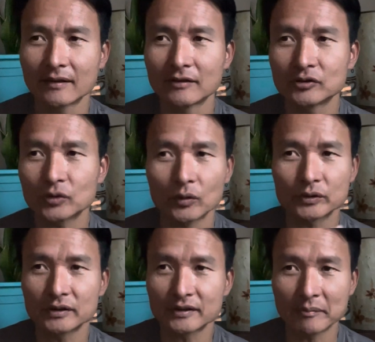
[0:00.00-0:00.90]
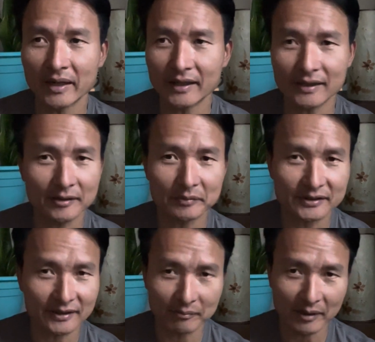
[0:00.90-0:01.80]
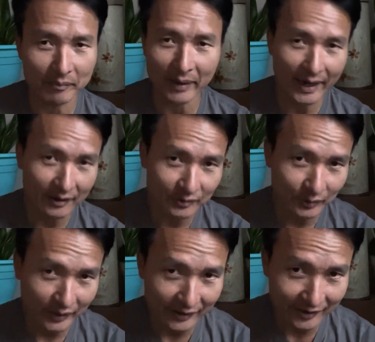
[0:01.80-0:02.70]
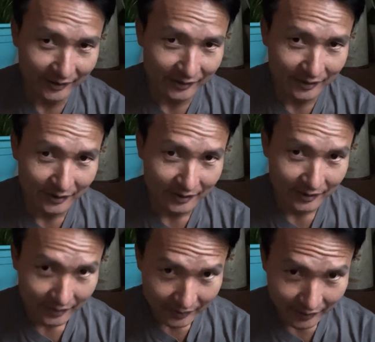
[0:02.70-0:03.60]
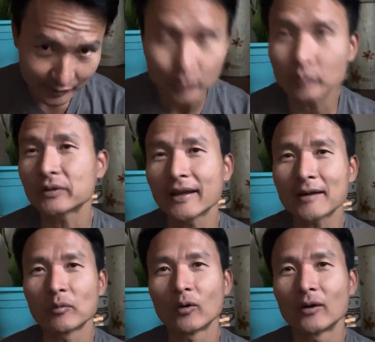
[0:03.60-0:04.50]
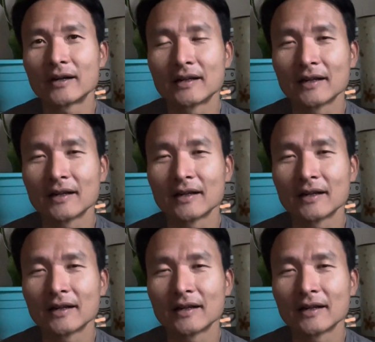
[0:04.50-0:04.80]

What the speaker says: shoulder and my hips and my back so that I can enjoy playing more.